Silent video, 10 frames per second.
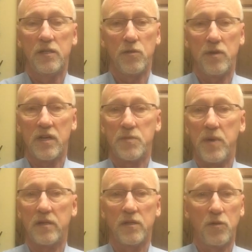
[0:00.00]
Don't
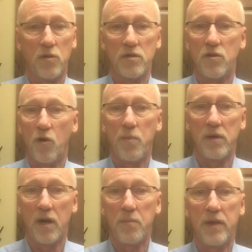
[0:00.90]
expect the doors to
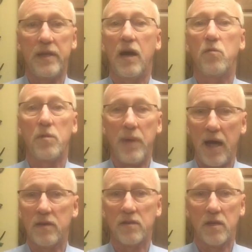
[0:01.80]
open up and now we're
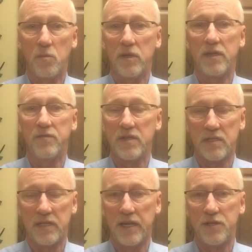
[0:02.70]
back to complete
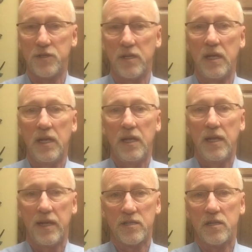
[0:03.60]
visitation.
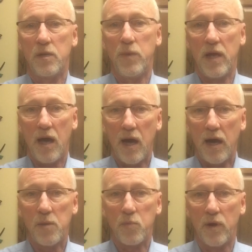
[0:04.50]
It's going to be a
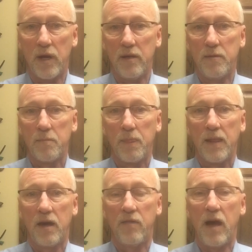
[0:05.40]
hybrid
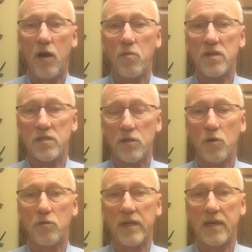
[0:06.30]
of how we
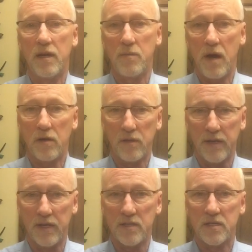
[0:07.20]
slowly come out of
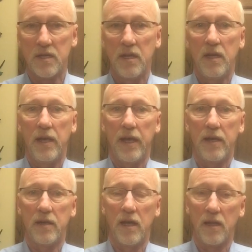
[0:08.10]
this
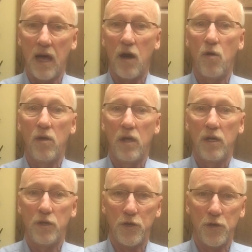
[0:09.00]
and allow
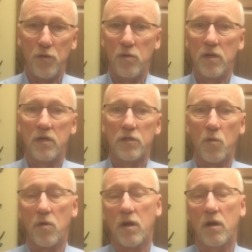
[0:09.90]
you to
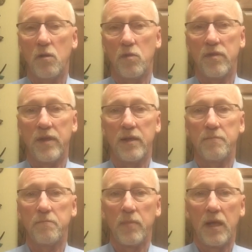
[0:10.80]
work within